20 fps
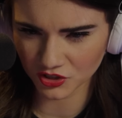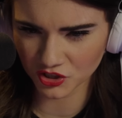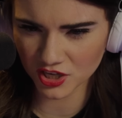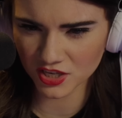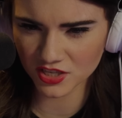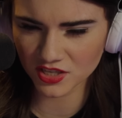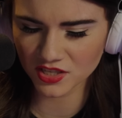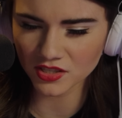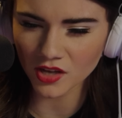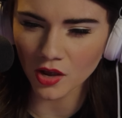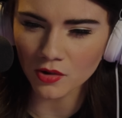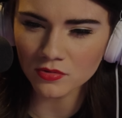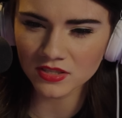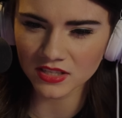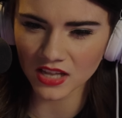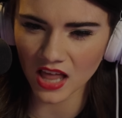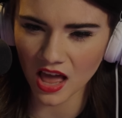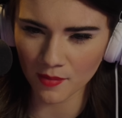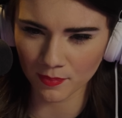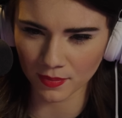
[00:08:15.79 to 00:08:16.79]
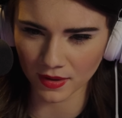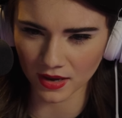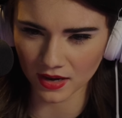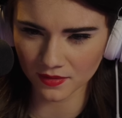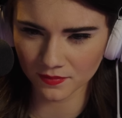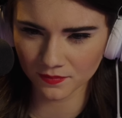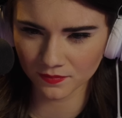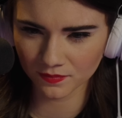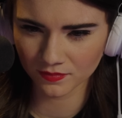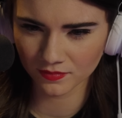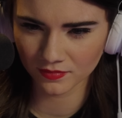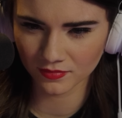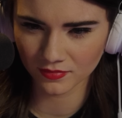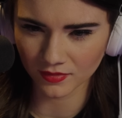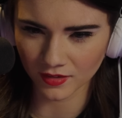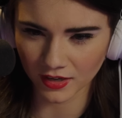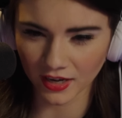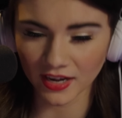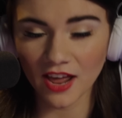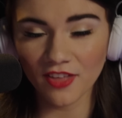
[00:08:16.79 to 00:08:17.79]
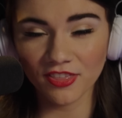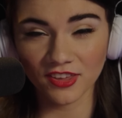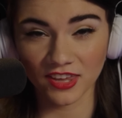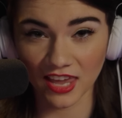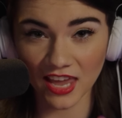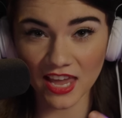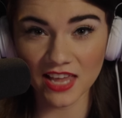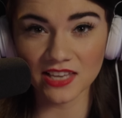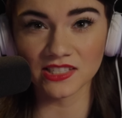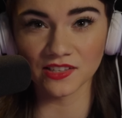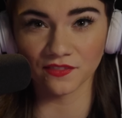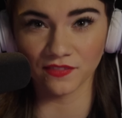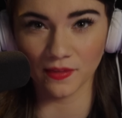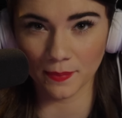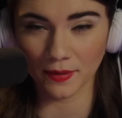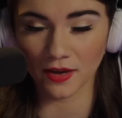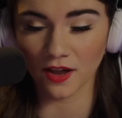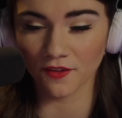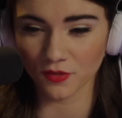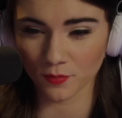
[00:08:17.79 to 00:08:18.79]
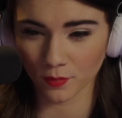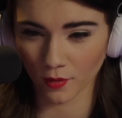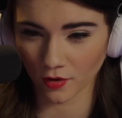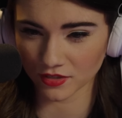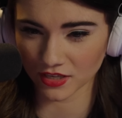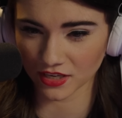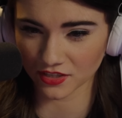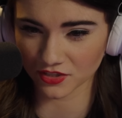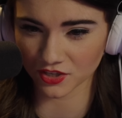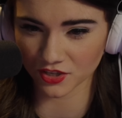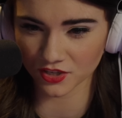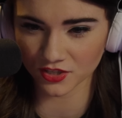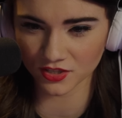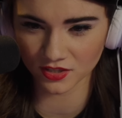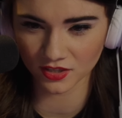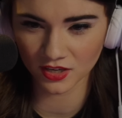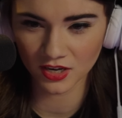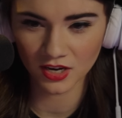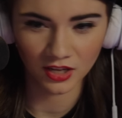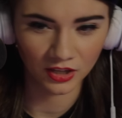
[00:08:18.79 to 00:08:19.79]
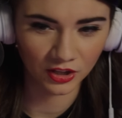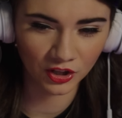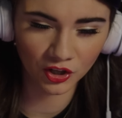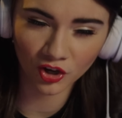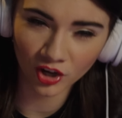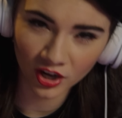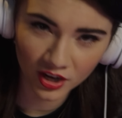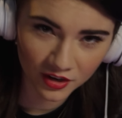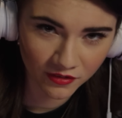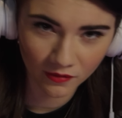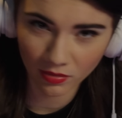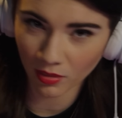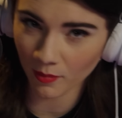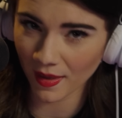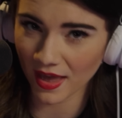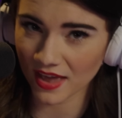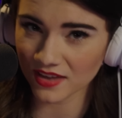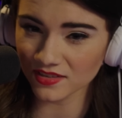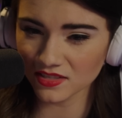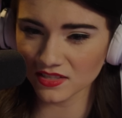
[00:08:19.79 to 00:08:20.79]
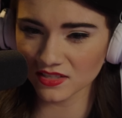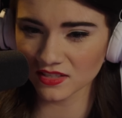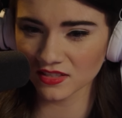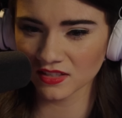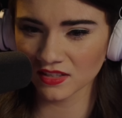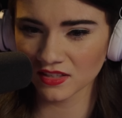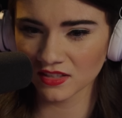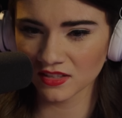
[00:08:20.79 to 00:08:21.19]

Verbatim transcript: She's so sloppy. Okay, now the kids flipping off the protesters, learning from the best.